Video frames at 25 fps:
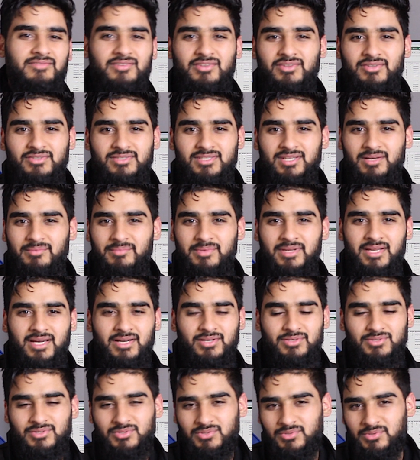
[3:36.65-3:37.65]
videos coming
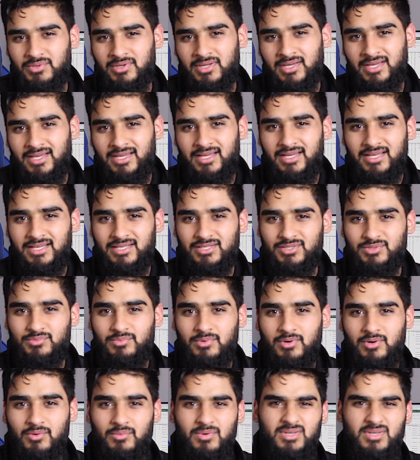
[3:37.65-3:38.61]
out soon as well.